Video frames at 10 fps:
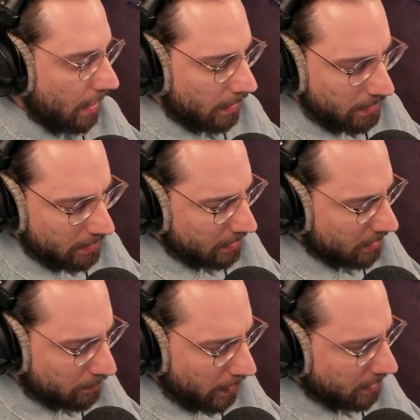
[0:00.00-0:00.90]
This
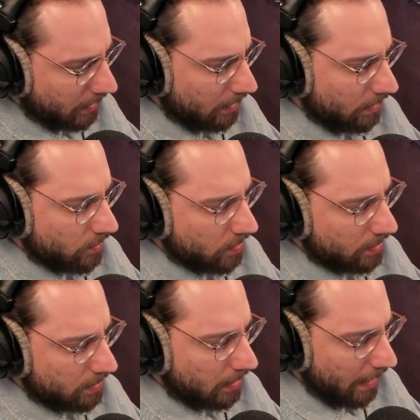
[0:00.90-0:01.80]
is basically
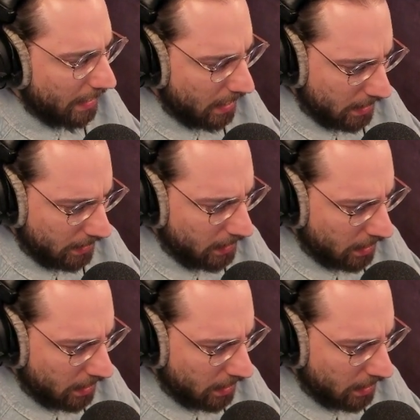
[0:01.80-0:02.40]
just like any